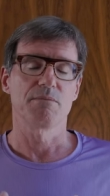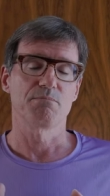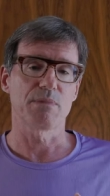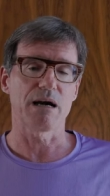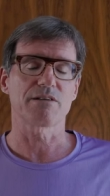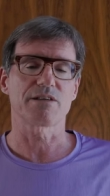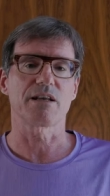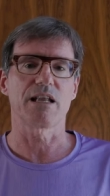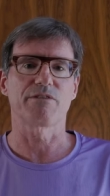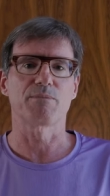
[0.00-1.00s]
marathon
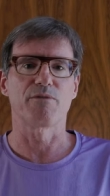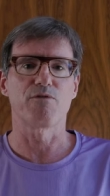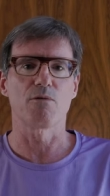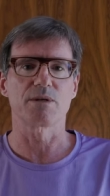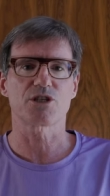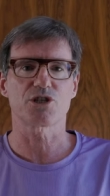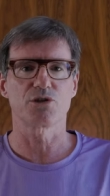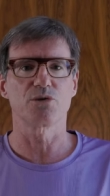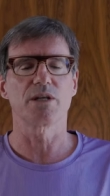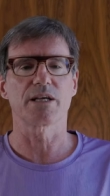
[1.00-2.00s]
level performance
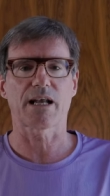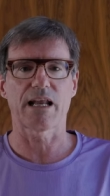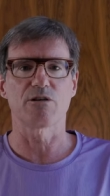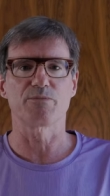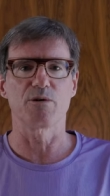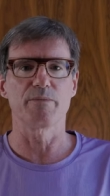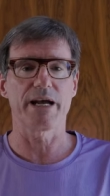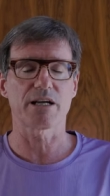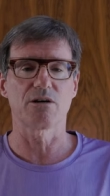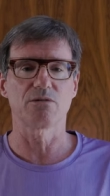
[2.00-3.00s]
shoe, the Cloudboom
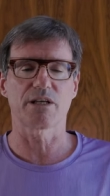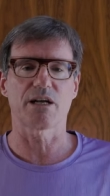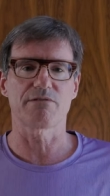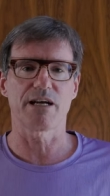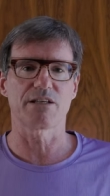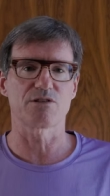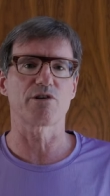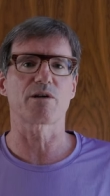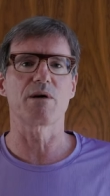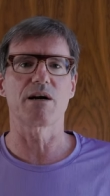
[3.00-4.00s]
Echo, that I ran the
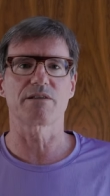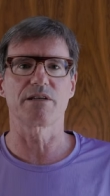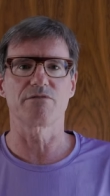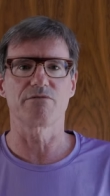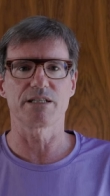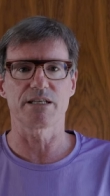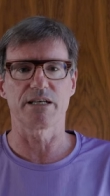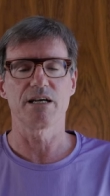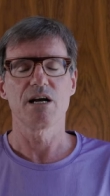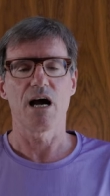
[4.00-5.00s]
Zurich Marathon in
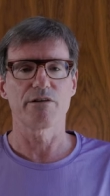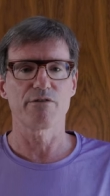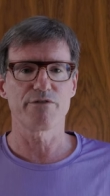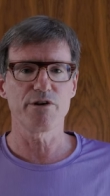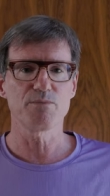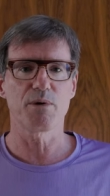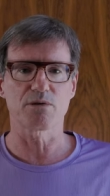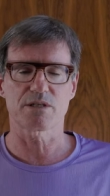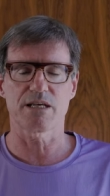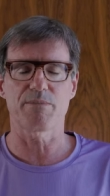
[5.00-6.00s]
recently. I reviewed
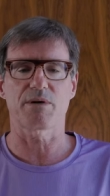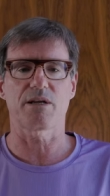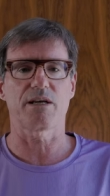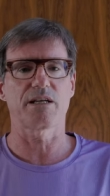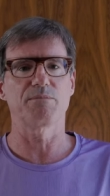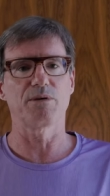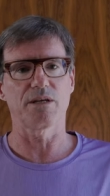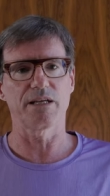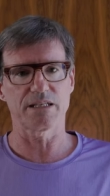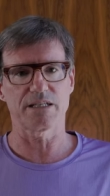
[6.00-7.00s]
both separately and I'll put
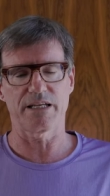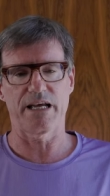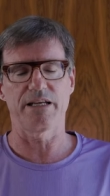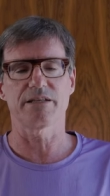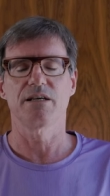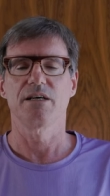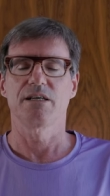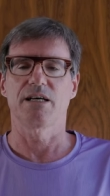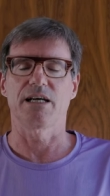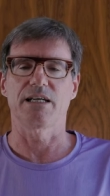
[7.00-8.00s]
links at the end.
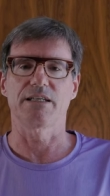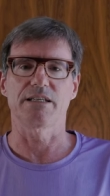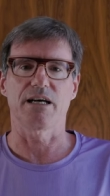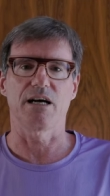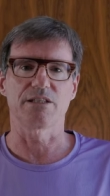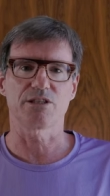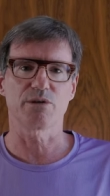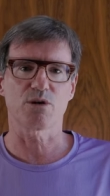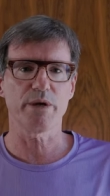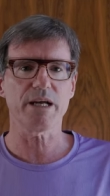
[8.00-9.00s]
And I'll do
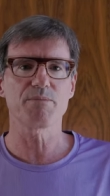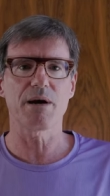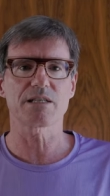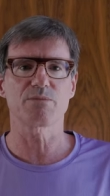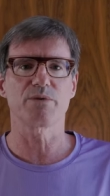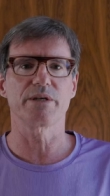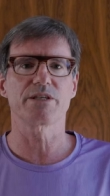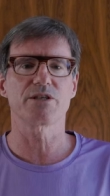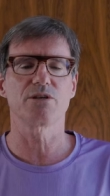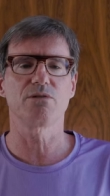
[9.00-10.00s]
a quick comparison between the
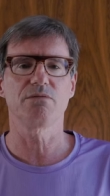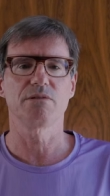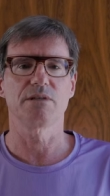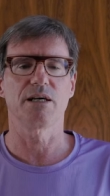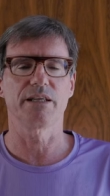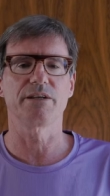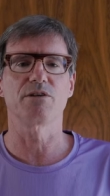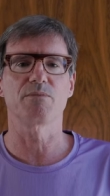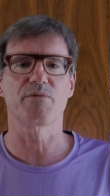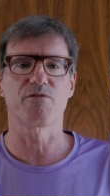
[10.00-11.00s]
two and then do
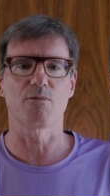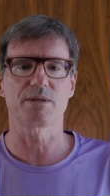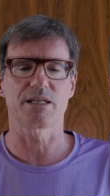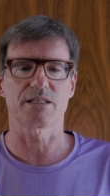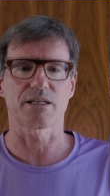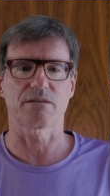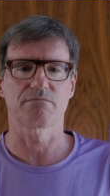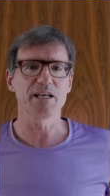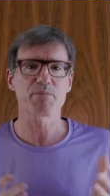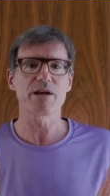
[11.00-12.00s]
the performance testing.
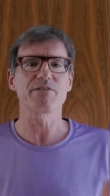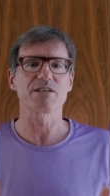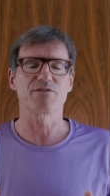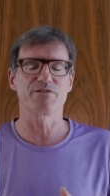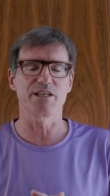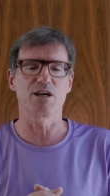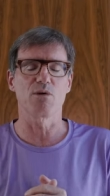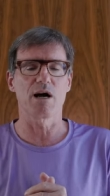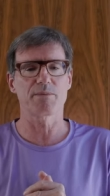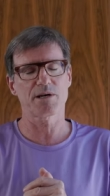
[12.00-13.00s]
In a previous
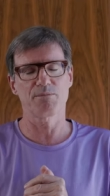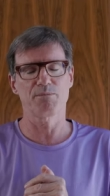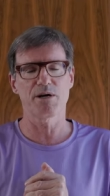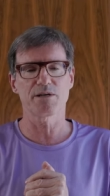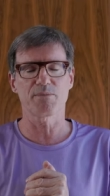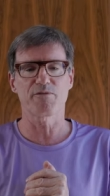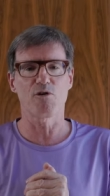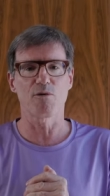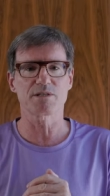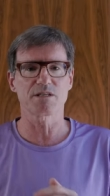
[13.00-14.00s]
video, I compared the
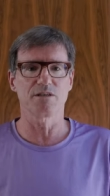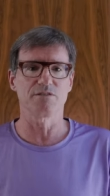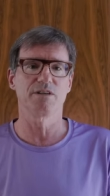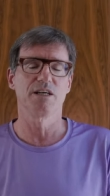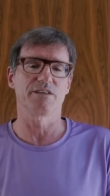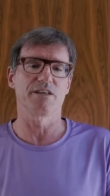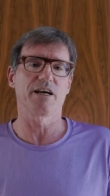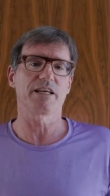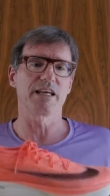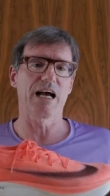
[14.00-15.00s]
performance of the
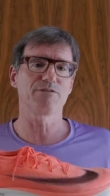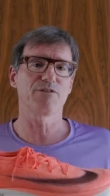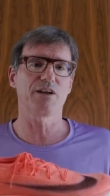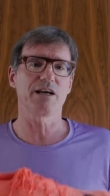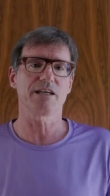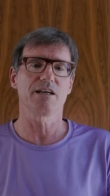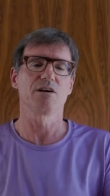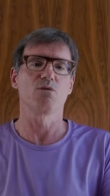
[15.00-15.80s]
Nike Alphafly